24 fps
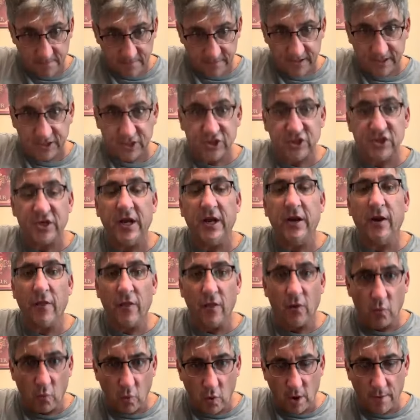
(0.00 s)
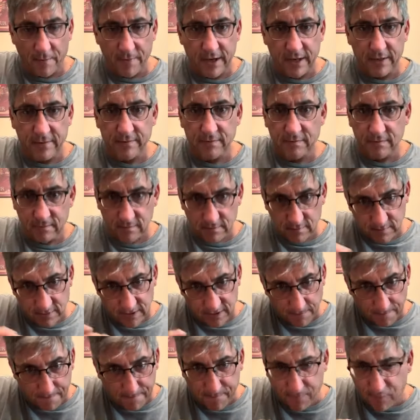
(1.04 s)
The seed of the woman,
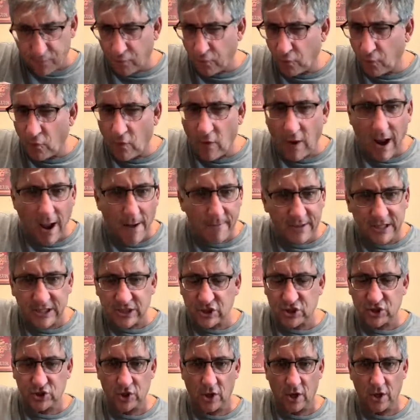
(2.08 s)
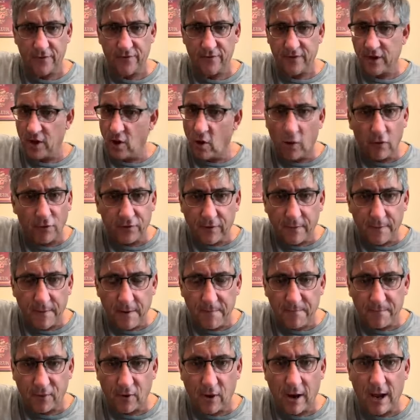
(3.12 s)
the promised son, the
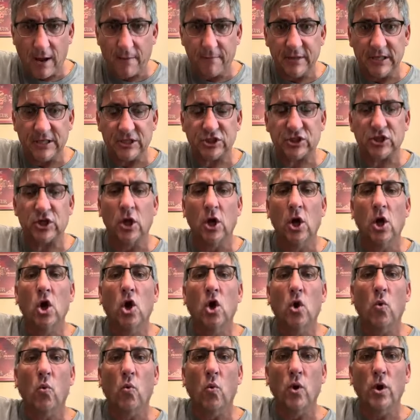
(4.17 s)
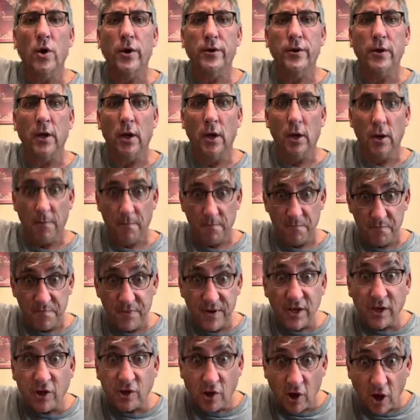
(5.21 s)
ultimate promise, would
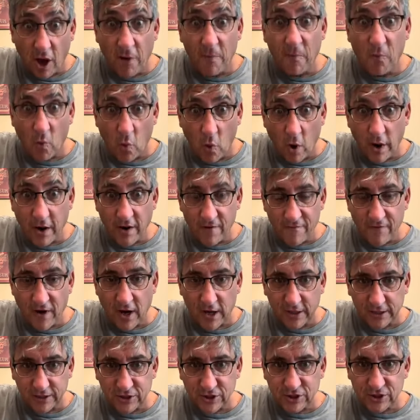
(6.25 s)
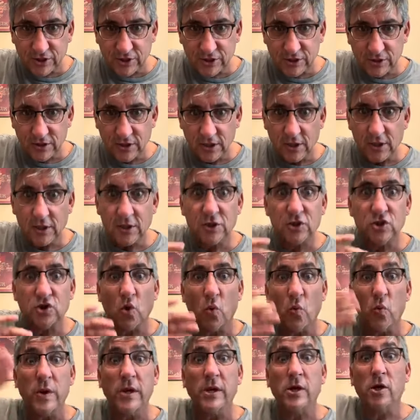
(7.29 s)
become one of us so
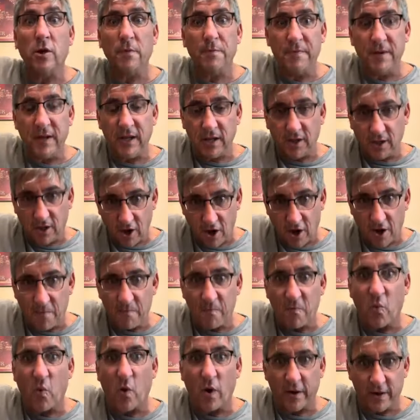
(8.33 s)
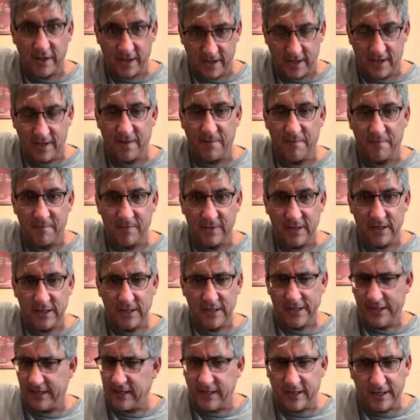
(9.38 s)
we could become one of him.
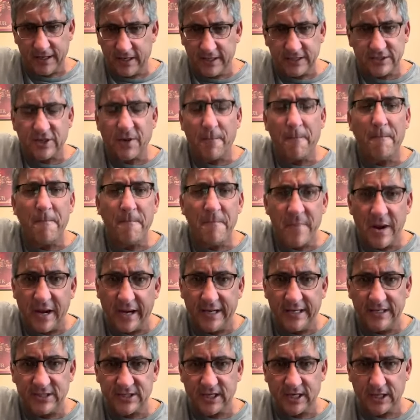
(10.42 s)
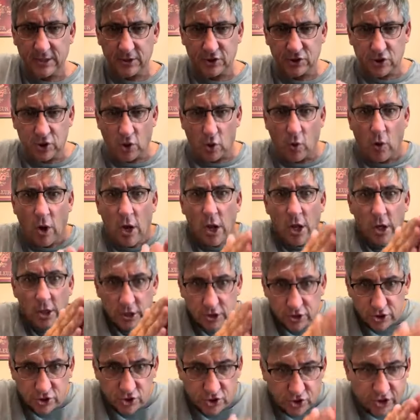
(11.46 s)
It's amazing. So
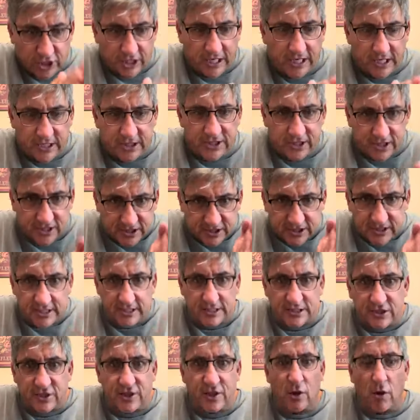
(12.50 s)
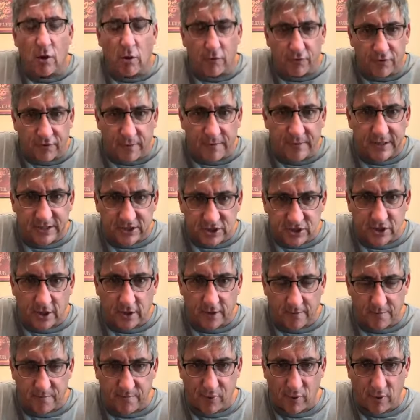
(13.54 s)
Jesus is the ultimate son
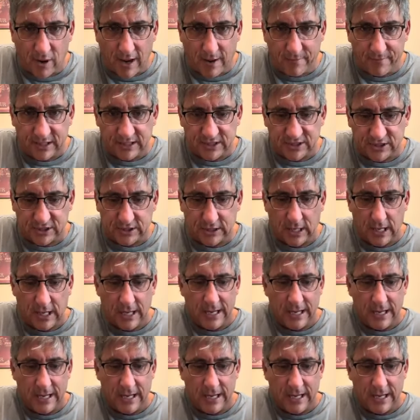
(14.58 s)
of promise.